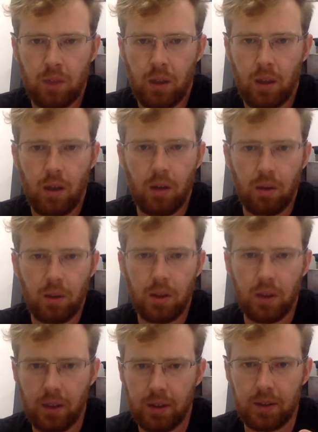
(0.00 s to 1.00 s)
Oh,
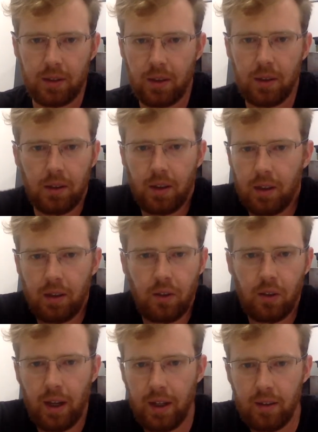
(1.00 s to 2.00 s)
good. It's good that there are
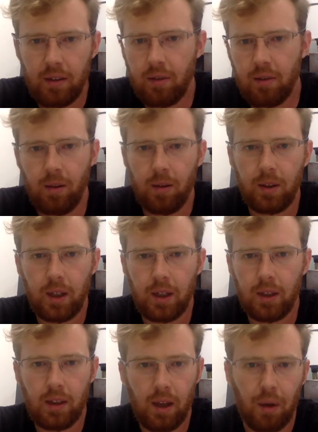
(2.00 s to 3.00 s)
scientists looking
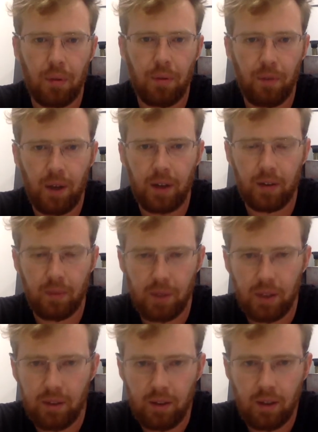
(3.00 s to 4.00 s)
at the health effects of
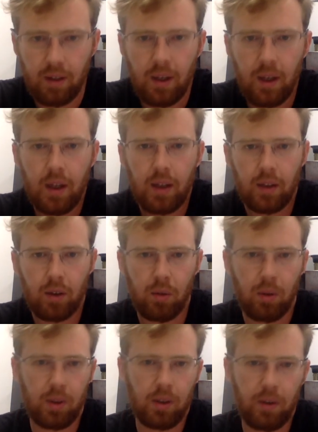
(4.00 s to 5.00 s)
these and
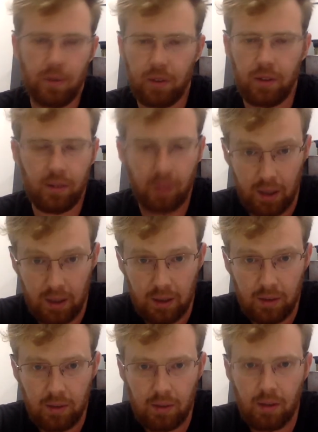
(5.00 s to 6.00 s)
doing different
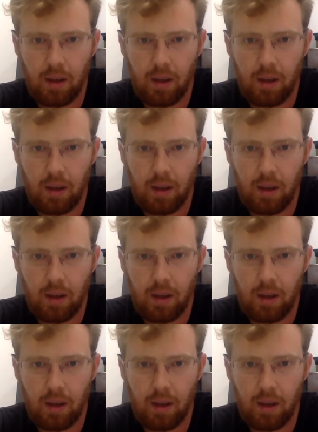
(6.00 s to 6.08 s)
studies.